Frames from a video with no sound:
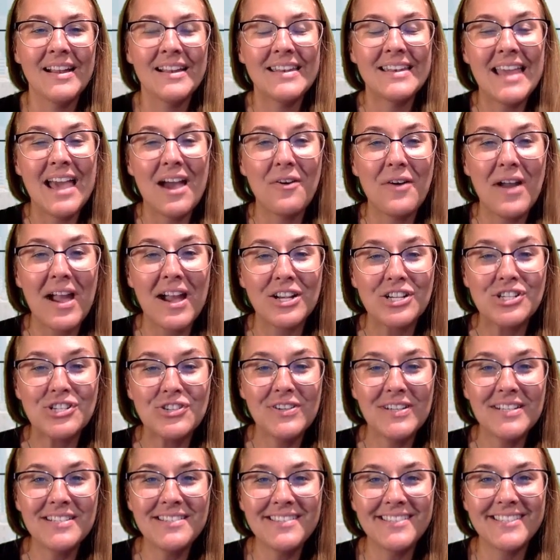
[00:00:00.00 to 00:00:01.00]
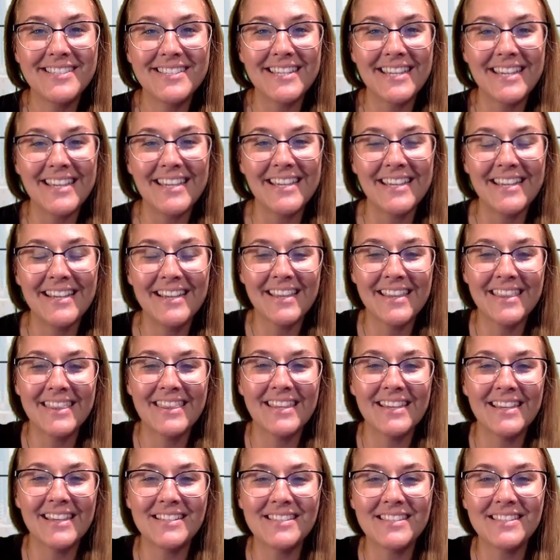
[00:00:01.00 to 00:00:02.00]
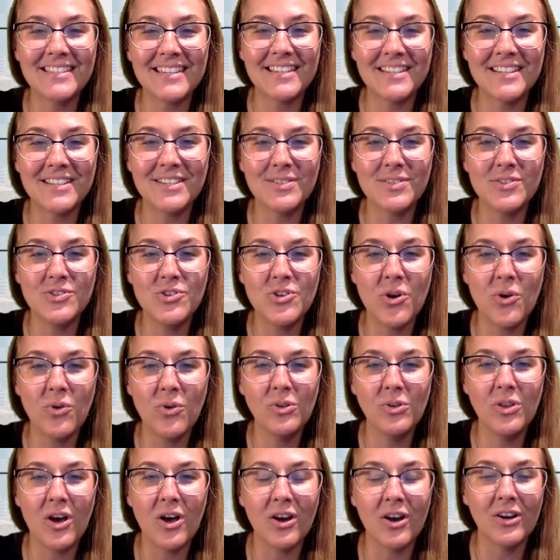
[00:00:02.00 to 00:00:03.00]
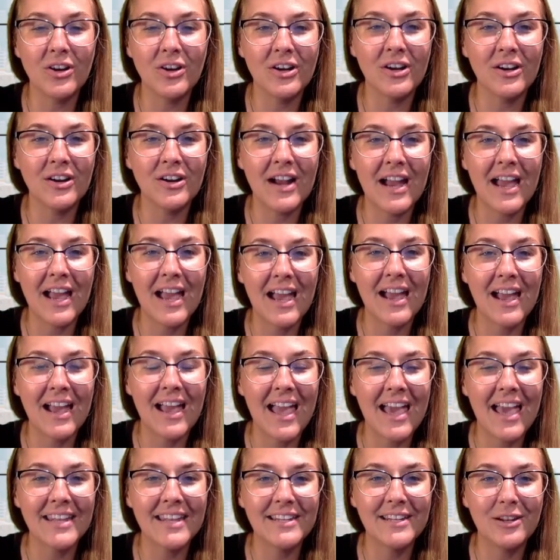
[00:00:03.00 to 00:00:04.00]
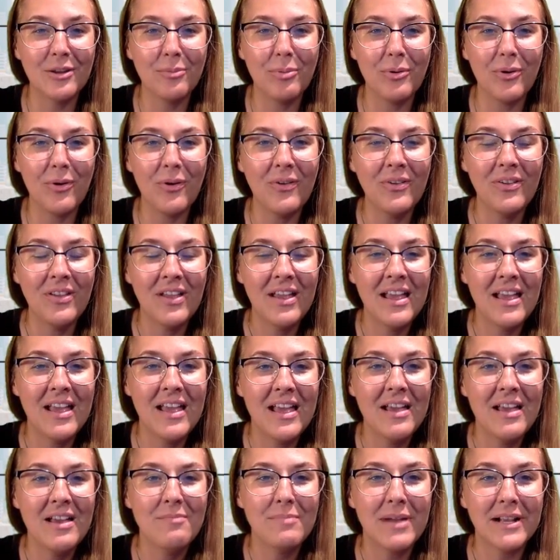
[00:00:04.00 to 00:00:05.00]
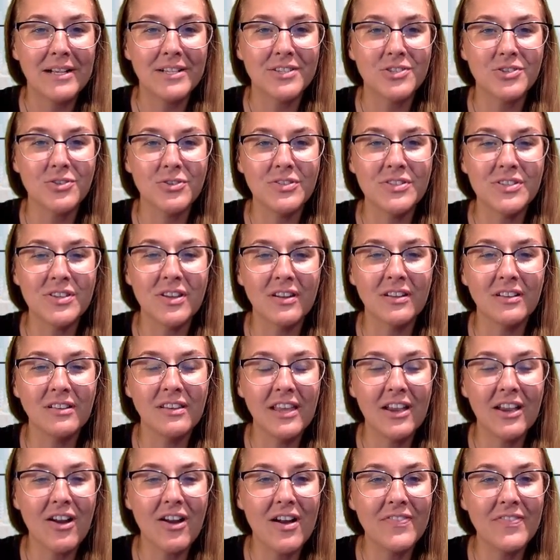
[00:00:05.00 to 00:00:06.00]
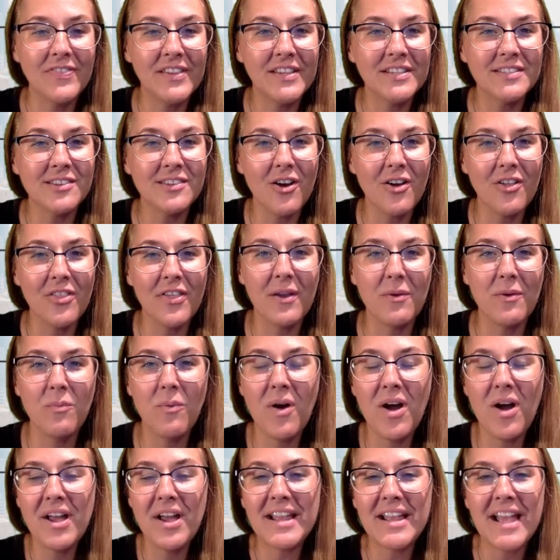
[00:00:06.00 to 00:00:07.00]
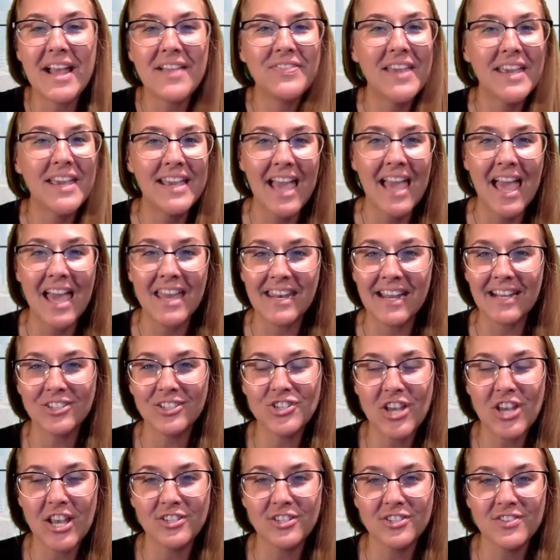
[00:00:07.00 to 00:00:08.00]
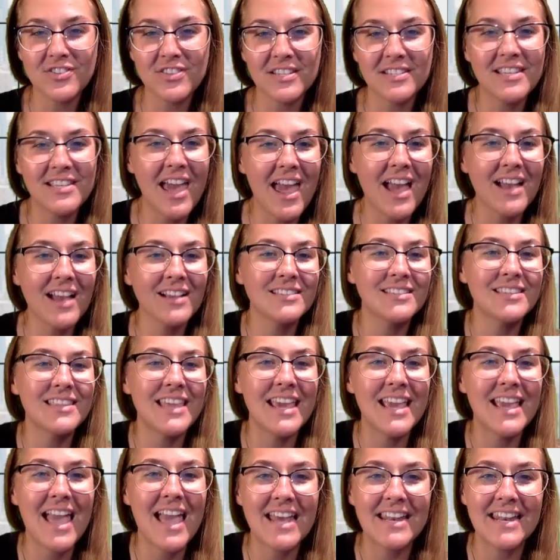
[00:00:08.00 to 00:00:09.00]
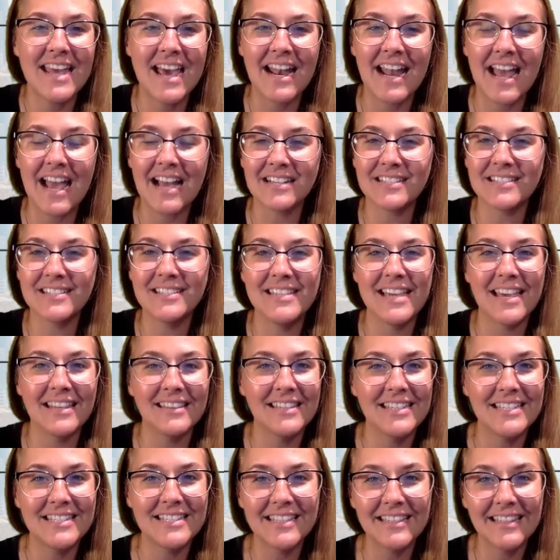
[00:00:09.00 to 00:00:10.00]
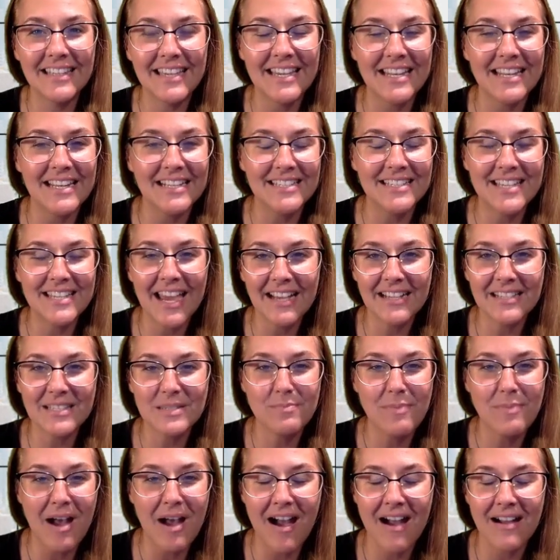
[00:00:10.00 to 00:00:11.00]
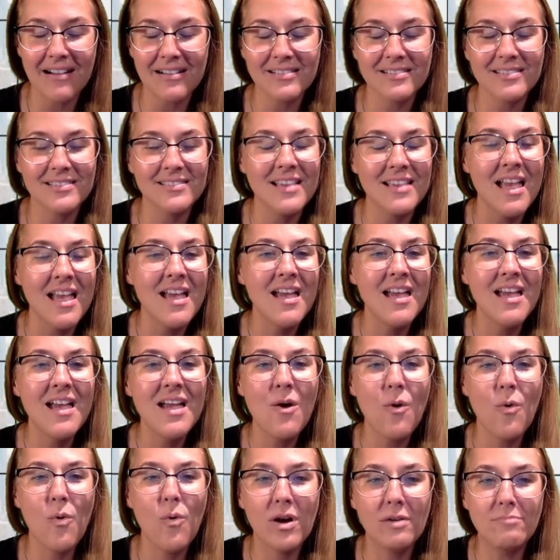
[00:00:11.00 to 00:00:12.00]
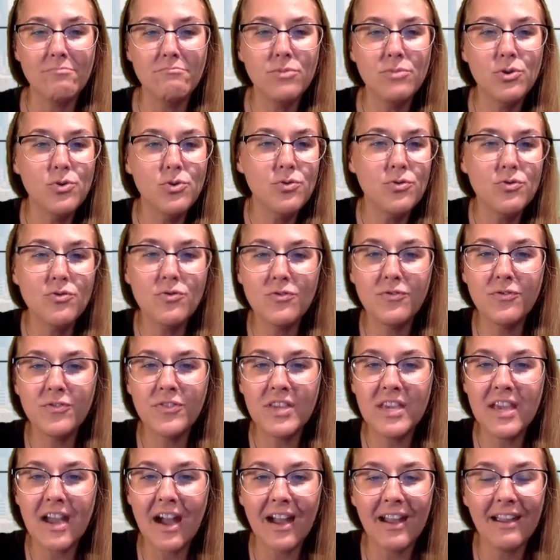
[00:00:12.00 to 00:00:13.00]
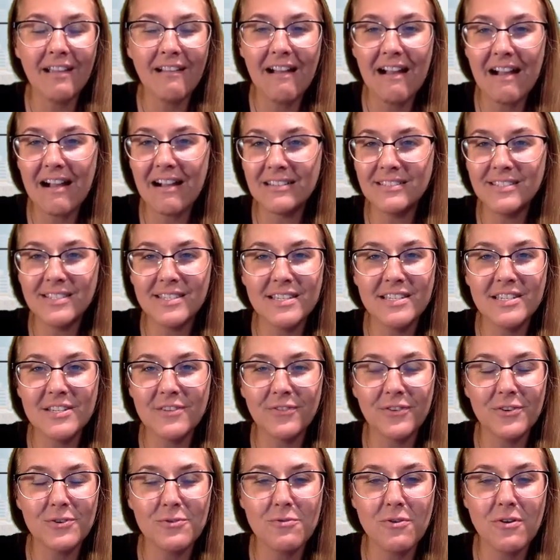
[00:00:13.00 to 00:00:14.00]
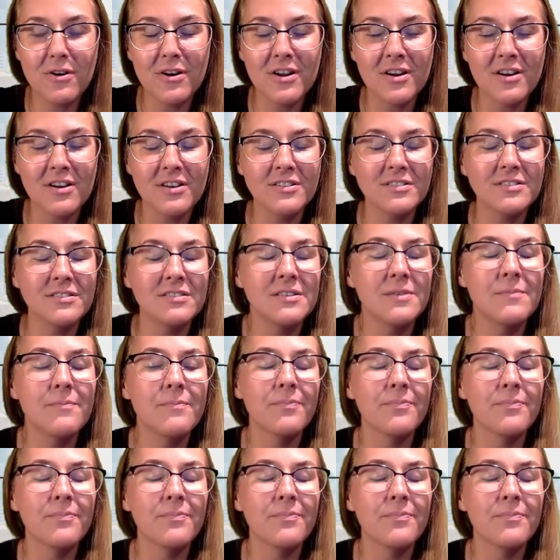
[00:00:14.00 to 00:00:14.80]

Now, as you can see, this is no longer editable. My students could click on this all they want and they cannot change the text. They cannot accidentally delete a text box or move the icons in different orders.